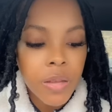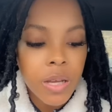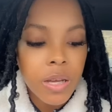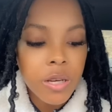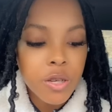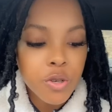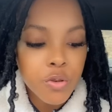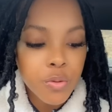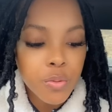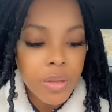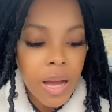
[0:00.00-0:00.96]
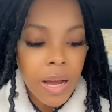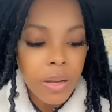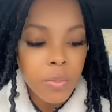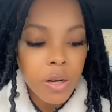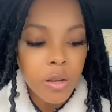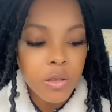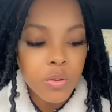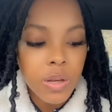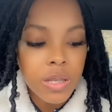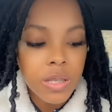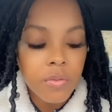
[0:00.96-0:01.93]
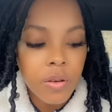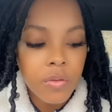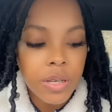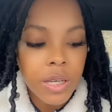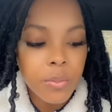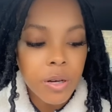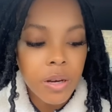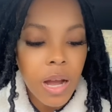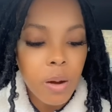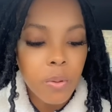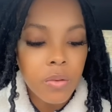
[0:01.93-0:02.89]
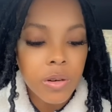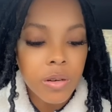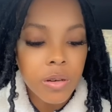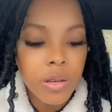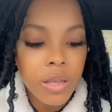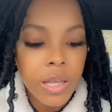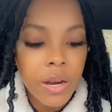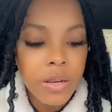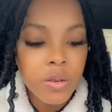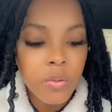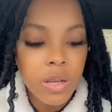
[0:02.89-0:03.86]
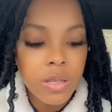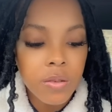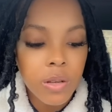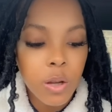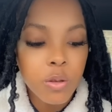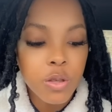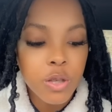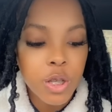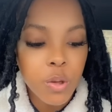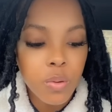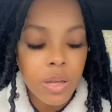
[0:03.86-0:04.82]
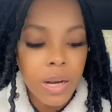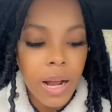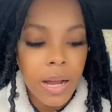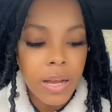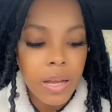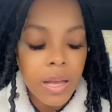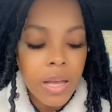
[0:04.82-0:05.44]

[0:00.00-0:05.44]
It is true that I am your close relative and redeemer. However, there is a relative closer to you than I.